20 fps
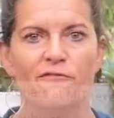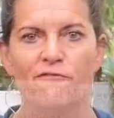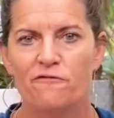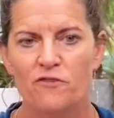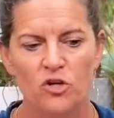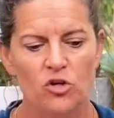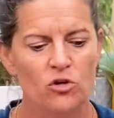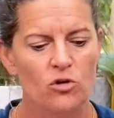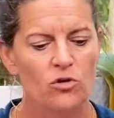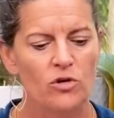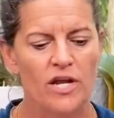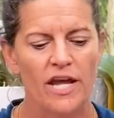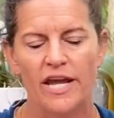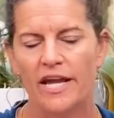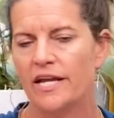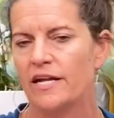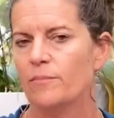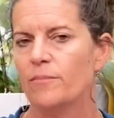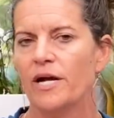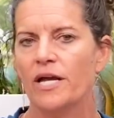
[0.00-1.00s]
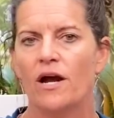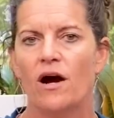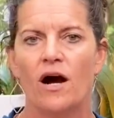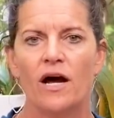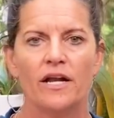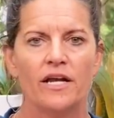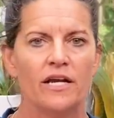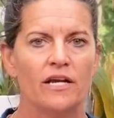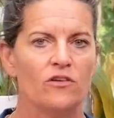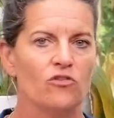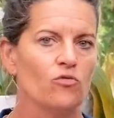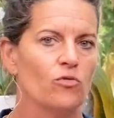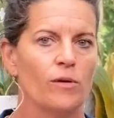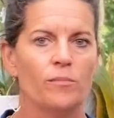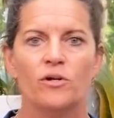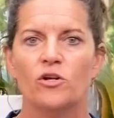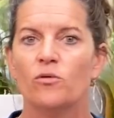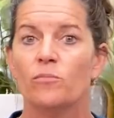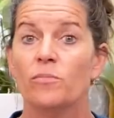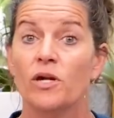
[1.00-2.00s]
food, antibiotics,
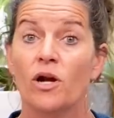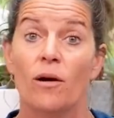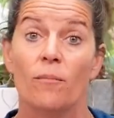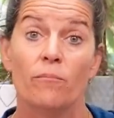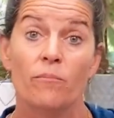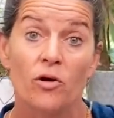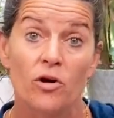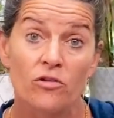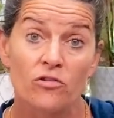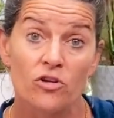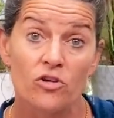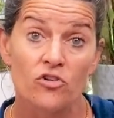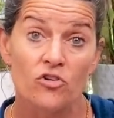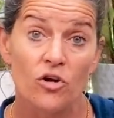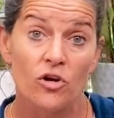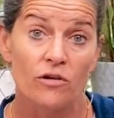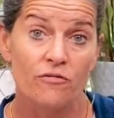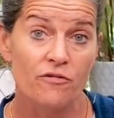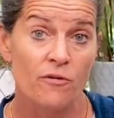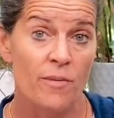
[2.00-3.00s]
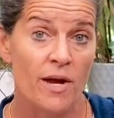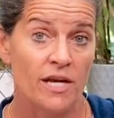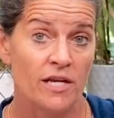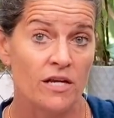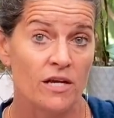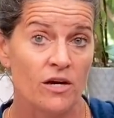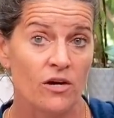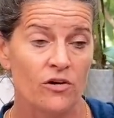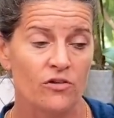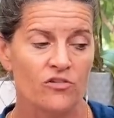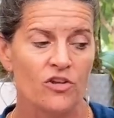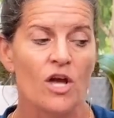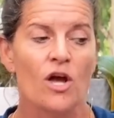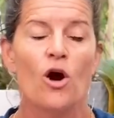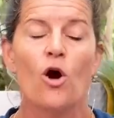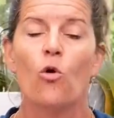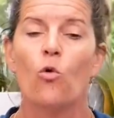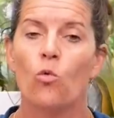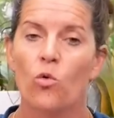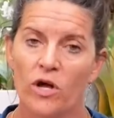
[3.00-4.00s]
women who've been on birth control for many years
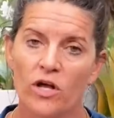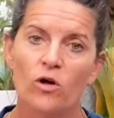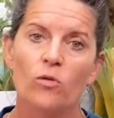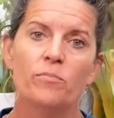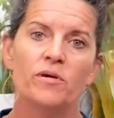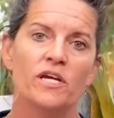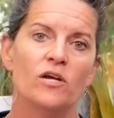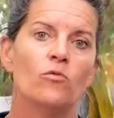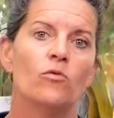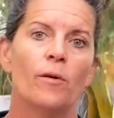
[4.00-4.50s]
will be